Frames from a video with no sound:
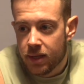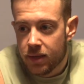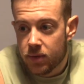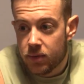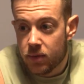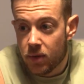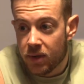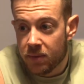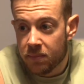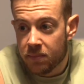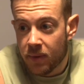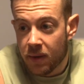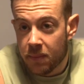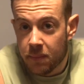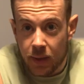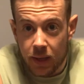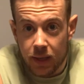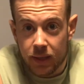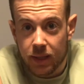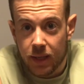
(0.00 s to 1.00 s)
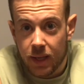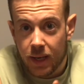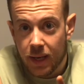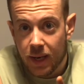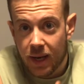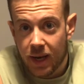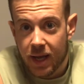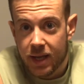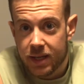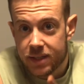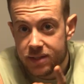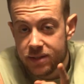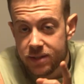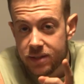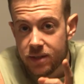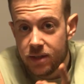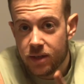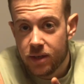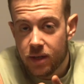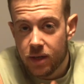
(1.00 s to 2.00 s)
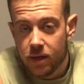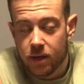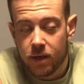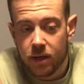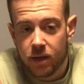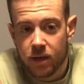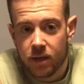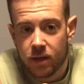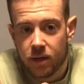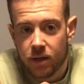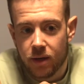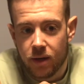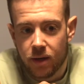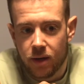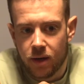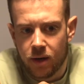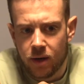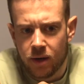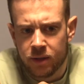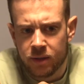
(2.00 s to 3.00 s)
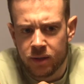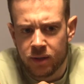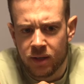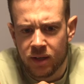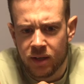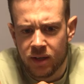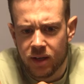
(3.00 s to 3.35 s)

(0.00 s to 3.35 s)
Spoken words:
during my bulk last year on,